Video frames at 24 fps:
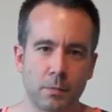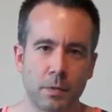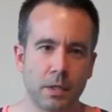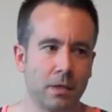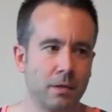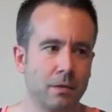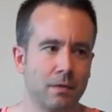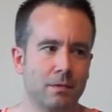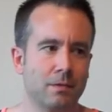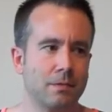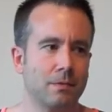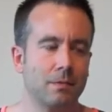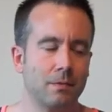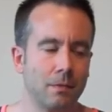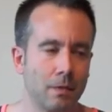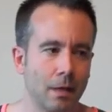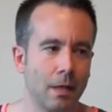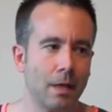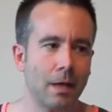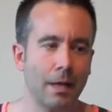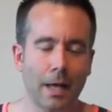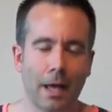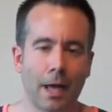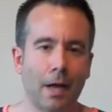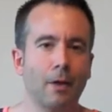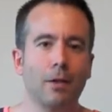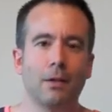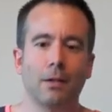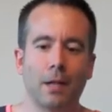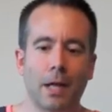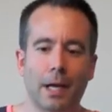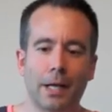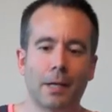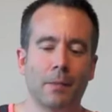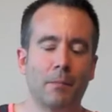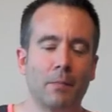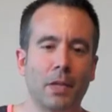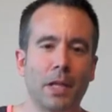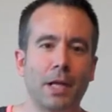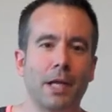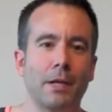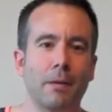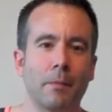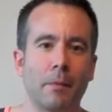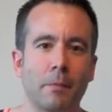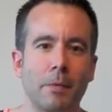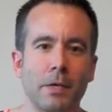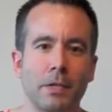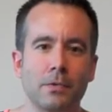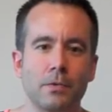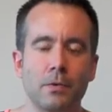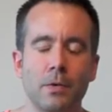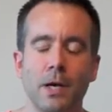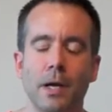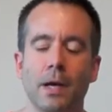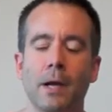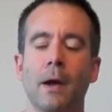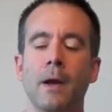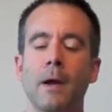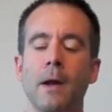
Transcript: because hell, I can play it on my PS3.